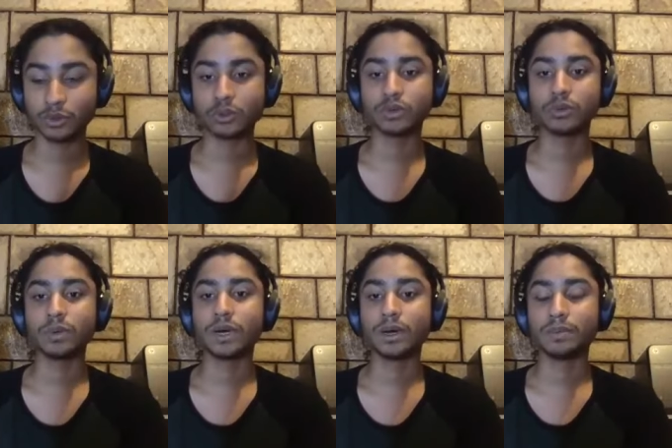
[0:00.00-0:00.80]
also
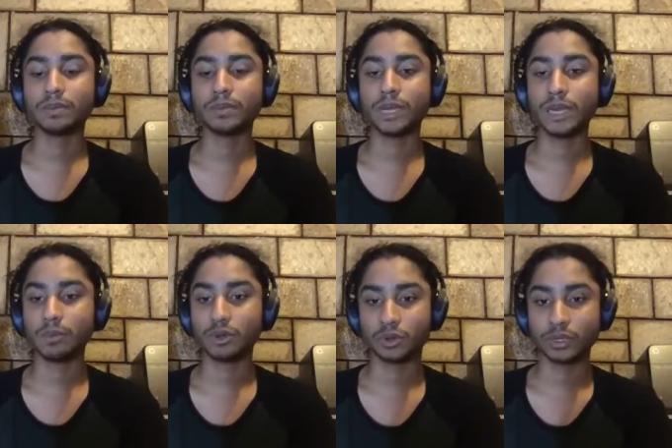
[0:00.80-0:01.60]
um,
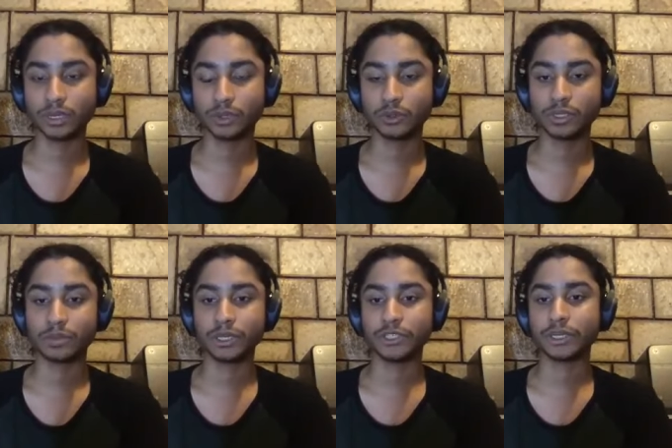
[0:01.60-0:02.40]
labeled on the Twitter
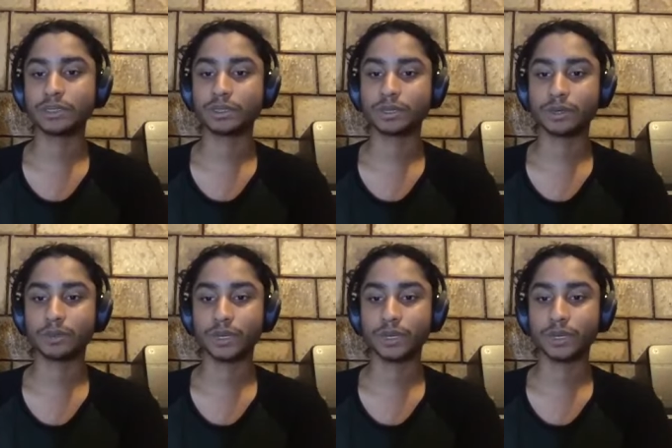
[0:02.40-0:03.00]
page and Instagram